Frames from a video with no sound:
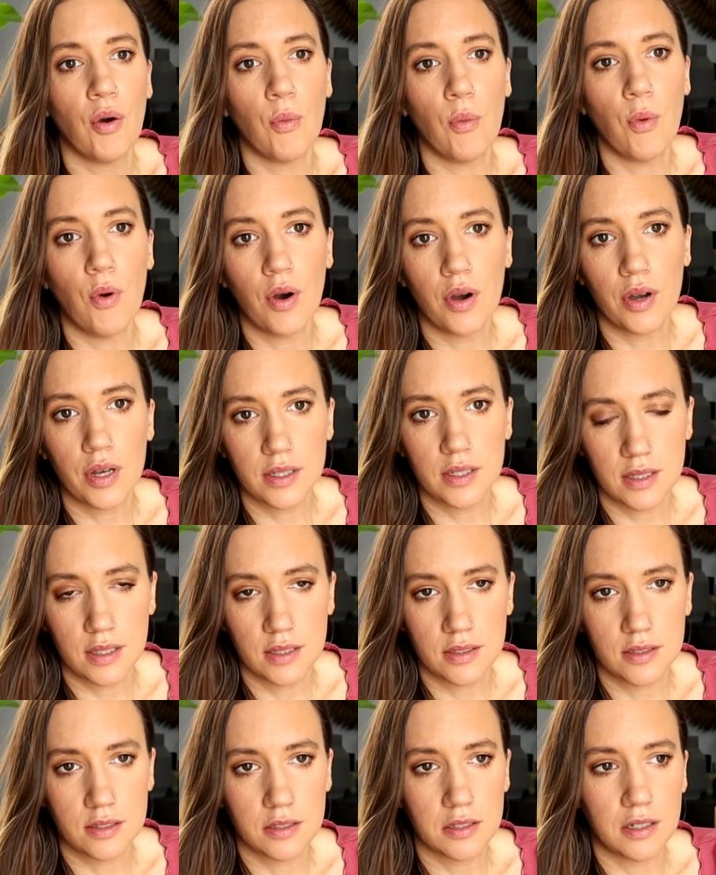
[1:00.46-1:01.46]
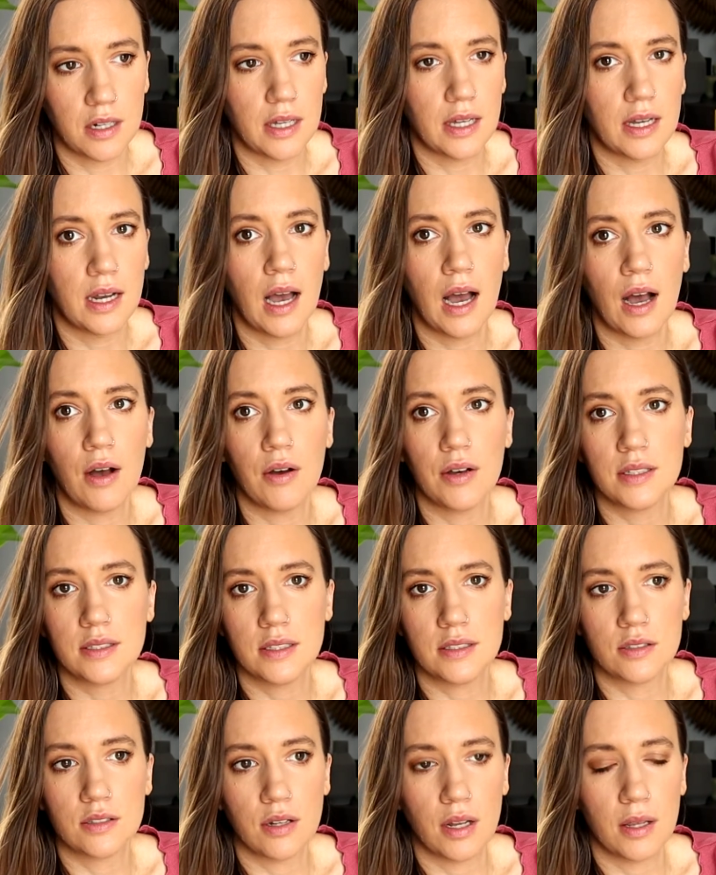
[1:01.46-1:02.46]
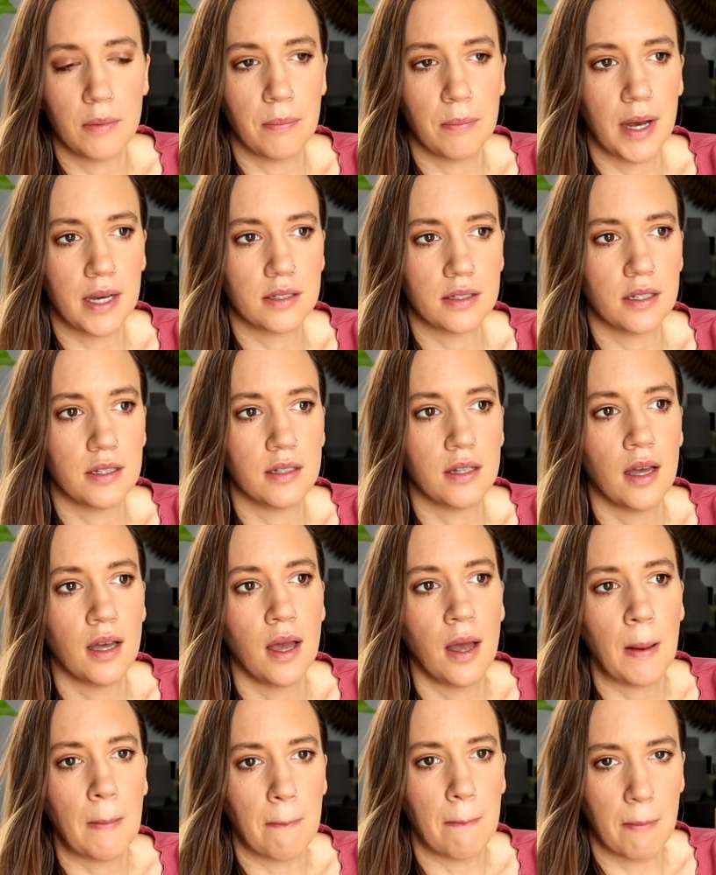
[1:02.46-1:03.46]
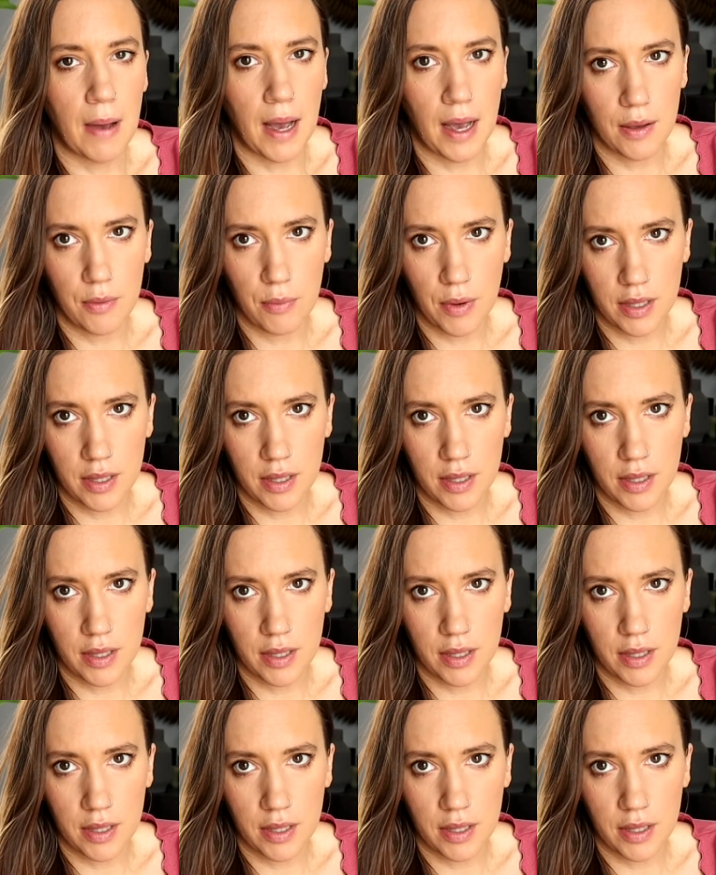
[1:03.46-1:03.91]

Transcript: What is insulin? How has insulin impacted my